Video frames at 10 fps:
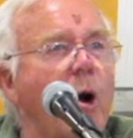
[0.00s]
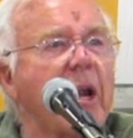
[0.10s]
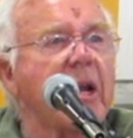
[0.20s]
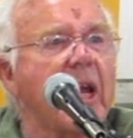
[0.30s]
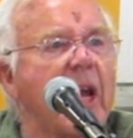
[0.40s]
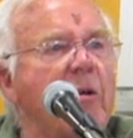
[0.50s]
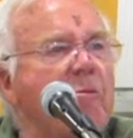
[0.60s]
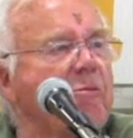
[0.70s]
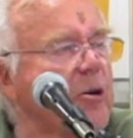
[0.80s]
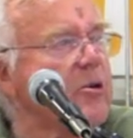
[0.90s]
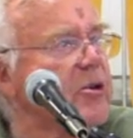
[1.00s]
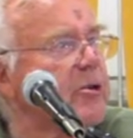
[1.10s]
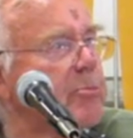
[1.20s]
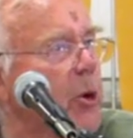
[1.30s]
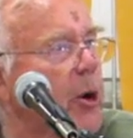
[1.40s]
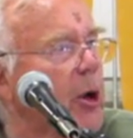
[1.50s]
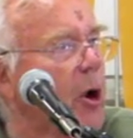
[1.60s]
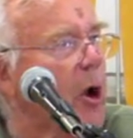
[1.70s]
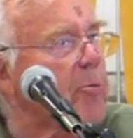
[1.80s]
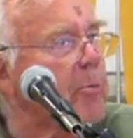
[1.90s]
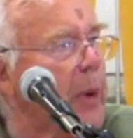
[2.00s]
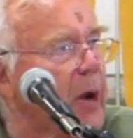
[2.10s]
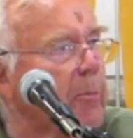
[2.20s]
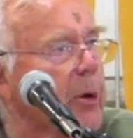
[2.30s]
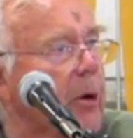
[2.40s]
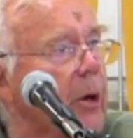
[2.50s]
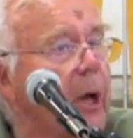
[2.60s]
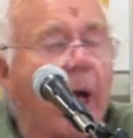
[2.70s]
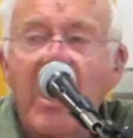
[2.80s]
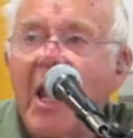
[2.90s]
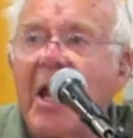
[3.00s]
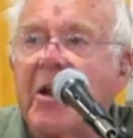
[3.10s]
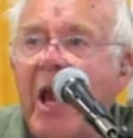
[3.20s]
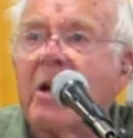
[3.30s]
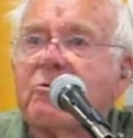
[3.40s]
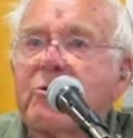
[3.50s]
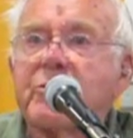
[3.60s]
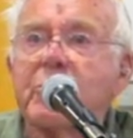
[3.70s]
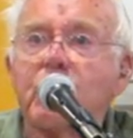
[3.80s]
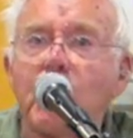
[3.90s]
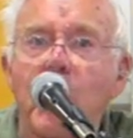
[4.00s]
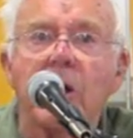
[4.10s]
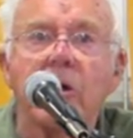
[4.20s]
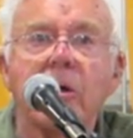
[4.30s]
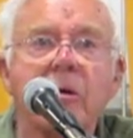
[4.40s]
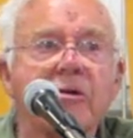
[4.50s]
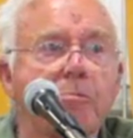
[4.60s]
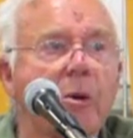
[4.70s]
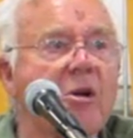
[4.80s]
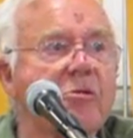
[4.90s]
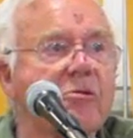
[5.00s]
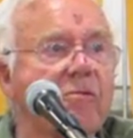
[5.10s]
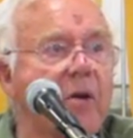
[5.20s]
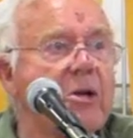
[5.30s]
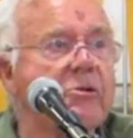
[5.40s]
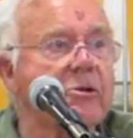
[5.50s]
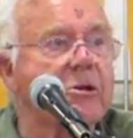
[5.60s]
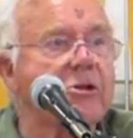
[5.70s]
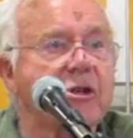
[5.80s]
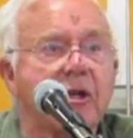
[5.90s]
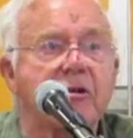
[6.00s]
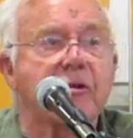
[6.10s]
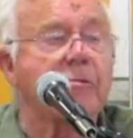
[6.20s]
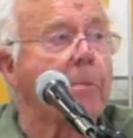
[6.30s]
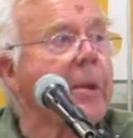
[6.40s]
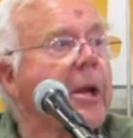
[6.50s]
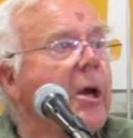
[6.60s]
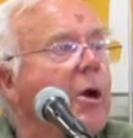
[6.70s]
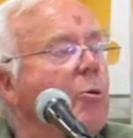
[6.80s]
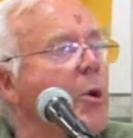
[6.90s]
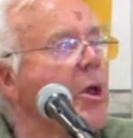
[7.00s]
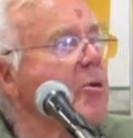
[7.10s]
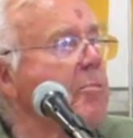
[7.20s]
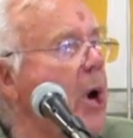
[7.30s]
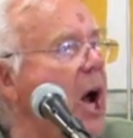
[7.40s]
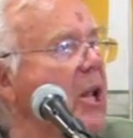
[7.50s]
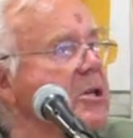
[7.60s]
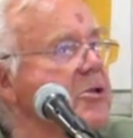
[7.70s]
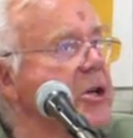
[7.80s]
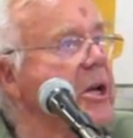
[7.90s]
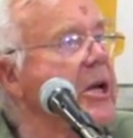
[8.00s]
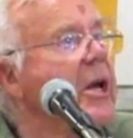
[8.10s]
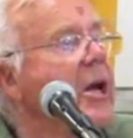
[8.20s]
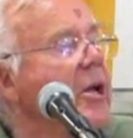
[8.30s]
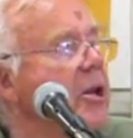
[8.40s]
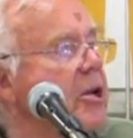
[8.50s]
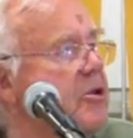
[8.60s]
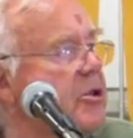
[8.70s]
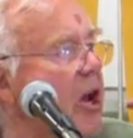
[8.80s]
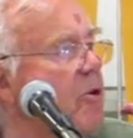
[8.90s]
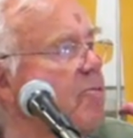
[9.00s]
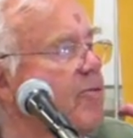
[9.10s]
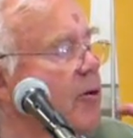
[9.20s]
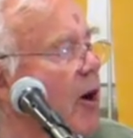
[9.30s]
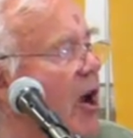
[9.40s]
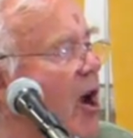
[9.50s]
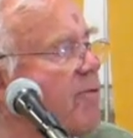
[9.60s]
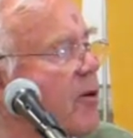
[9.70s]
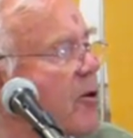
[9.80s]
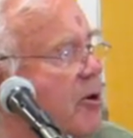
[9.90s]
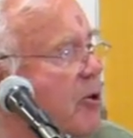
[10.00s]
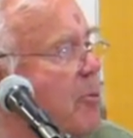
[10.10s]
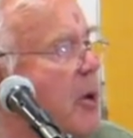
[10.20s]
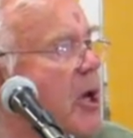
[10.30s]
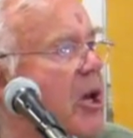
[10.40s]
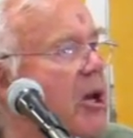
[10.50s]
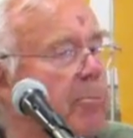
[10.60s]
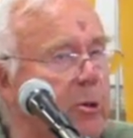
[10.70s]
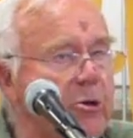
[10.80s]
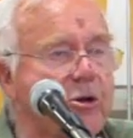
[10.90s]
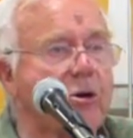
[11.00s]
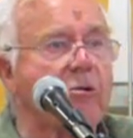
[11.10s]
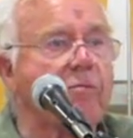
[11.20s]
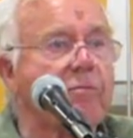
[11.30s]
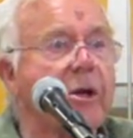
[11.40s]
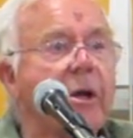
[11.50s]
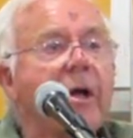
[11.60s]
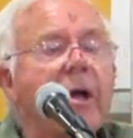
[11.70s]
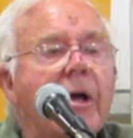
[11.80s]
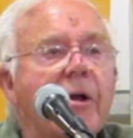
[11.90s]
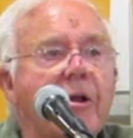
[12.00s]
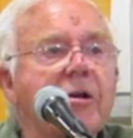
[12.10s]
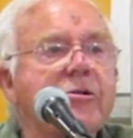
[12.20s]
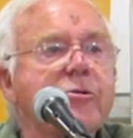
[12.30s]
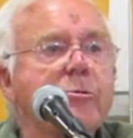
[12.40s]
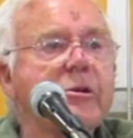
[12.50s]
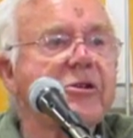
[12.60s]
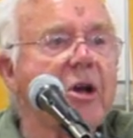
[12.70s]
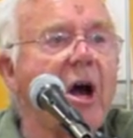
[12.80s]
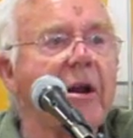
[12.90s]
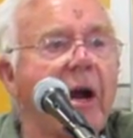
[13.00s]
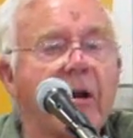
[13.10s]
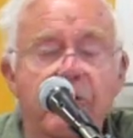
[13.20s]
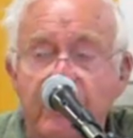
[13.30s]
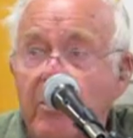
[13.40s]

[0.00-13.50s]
what he first put on paper, a national wilderness preservation system with a policy that said forever to be preserved. This was Steinheiser.